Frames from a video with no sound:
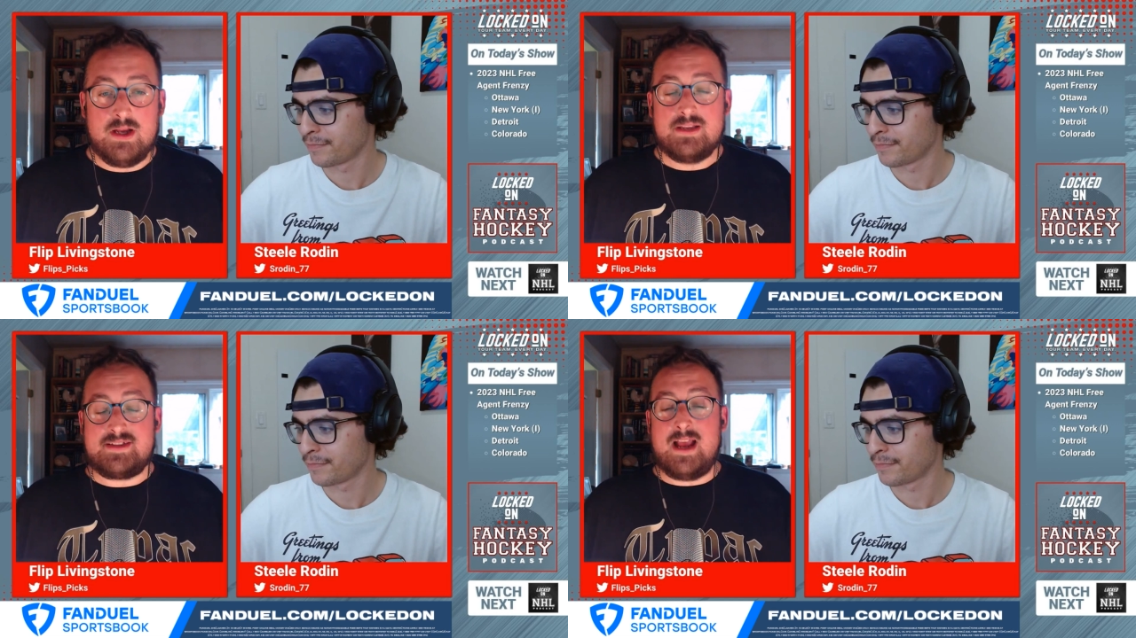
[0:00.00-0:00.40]

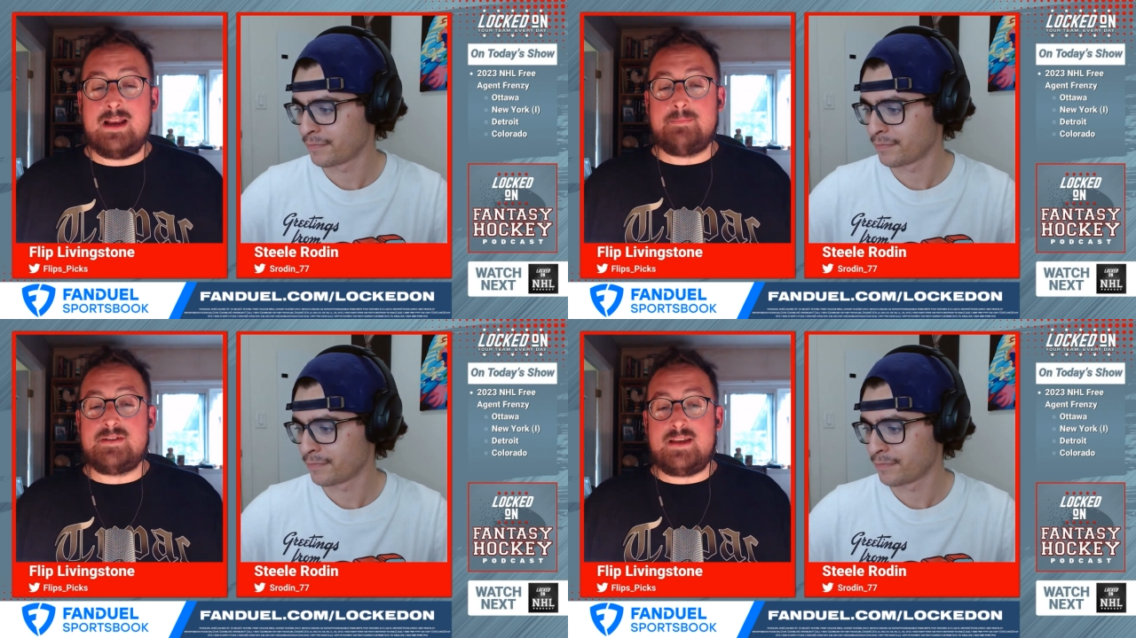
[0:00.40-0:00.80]
Speaker 1: Sign
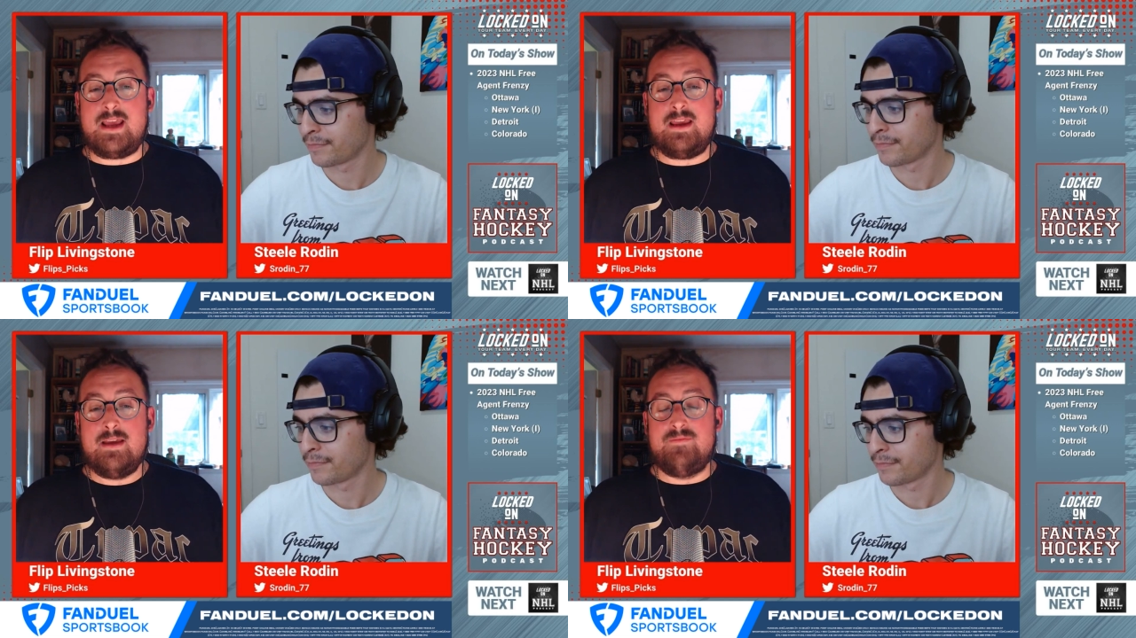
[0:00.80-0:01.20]
up
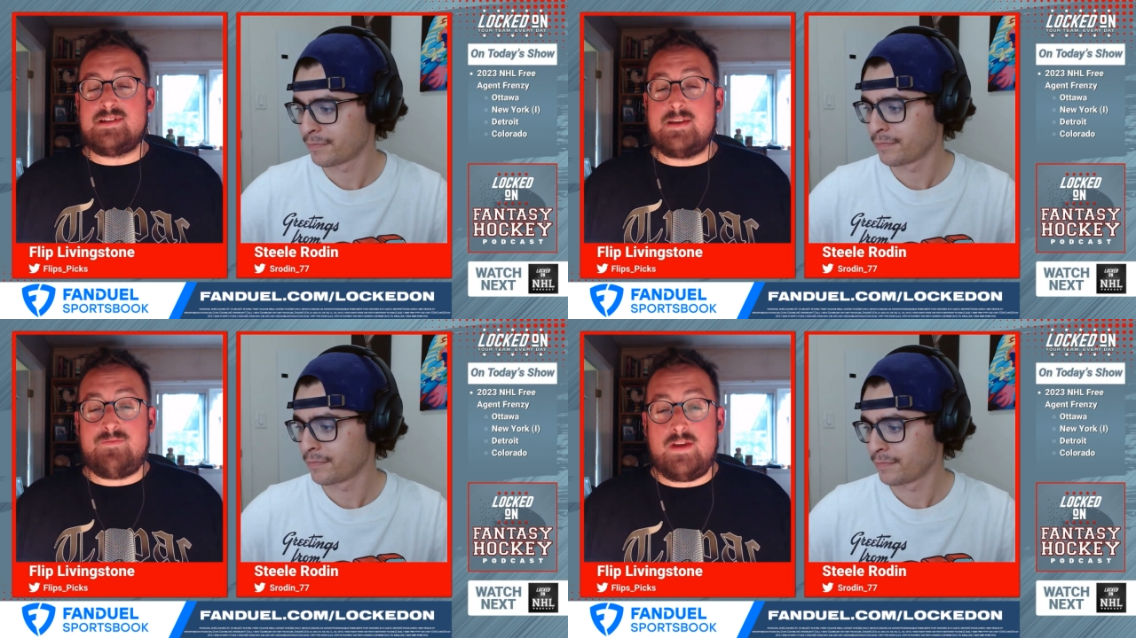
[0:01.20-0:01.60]
today.
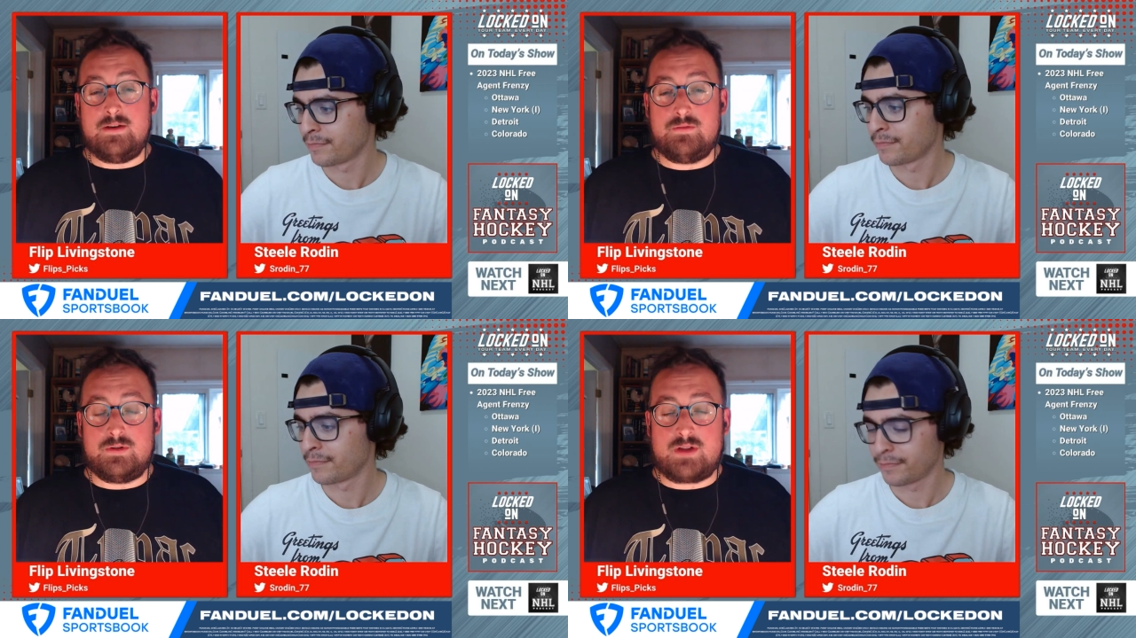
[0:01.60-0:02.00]
Visit
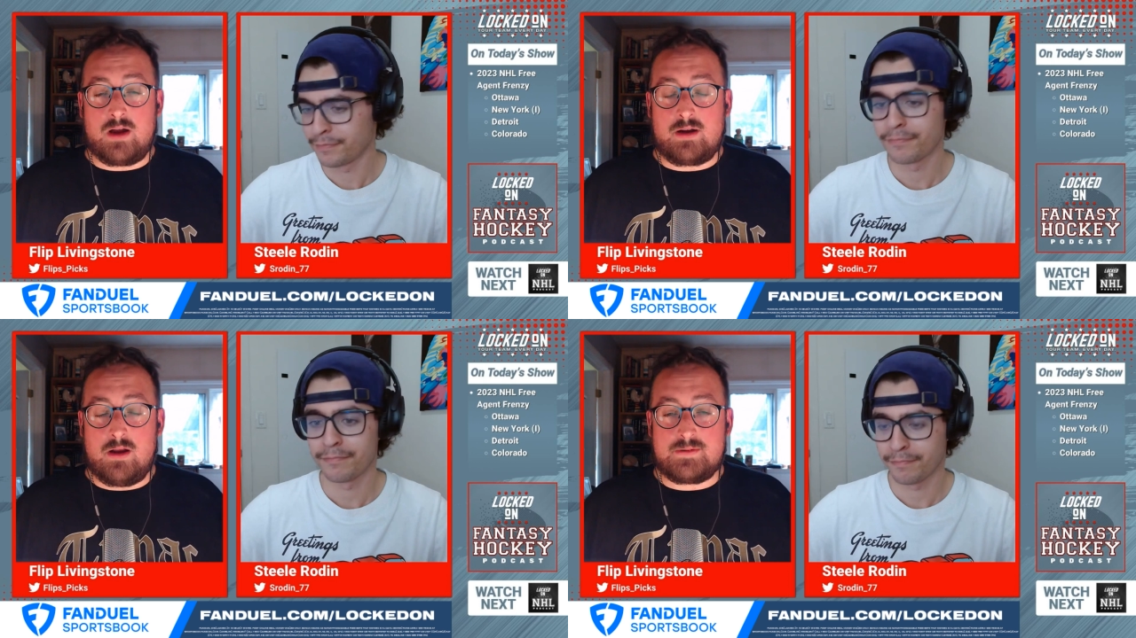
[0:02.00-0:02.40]

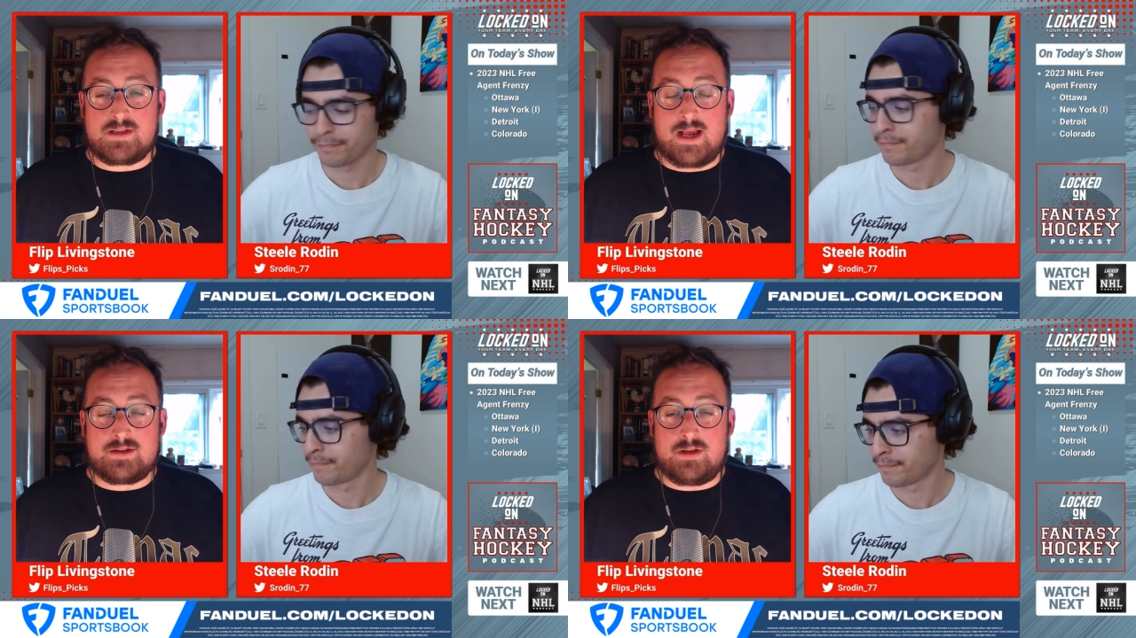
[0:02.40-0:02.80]
fanduel.com
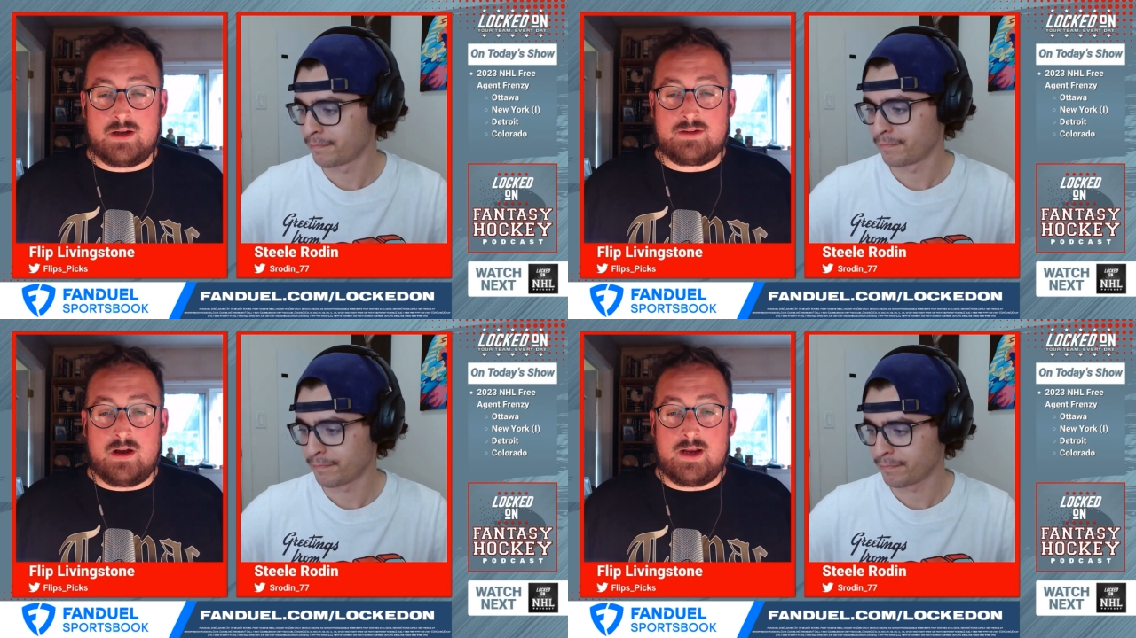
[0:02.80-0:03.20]
slash
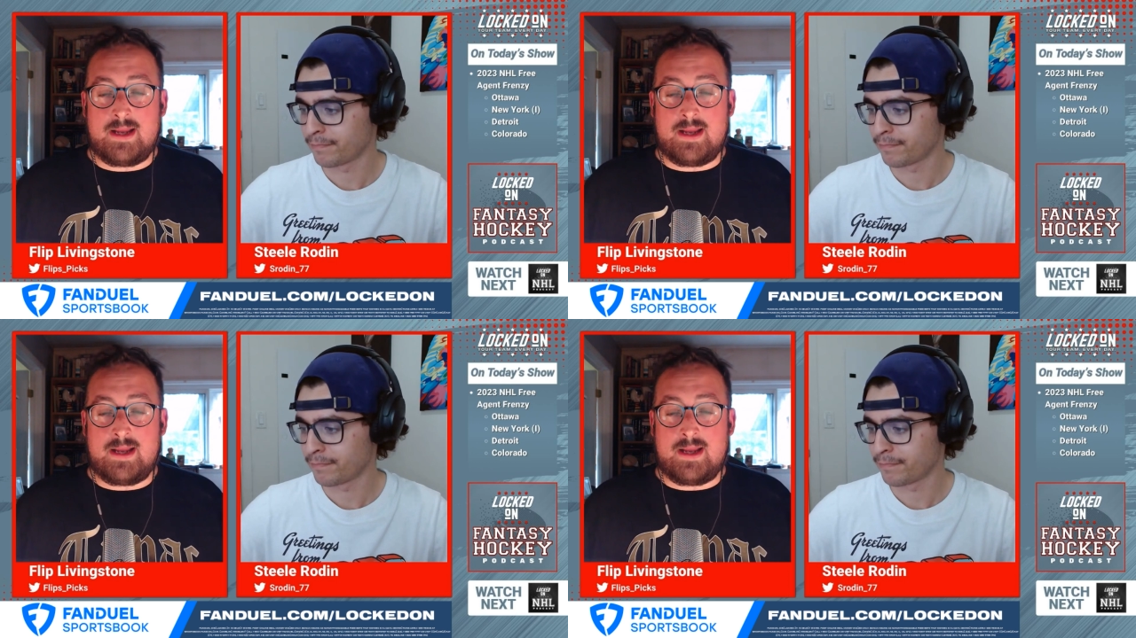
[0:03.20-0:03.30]
locked on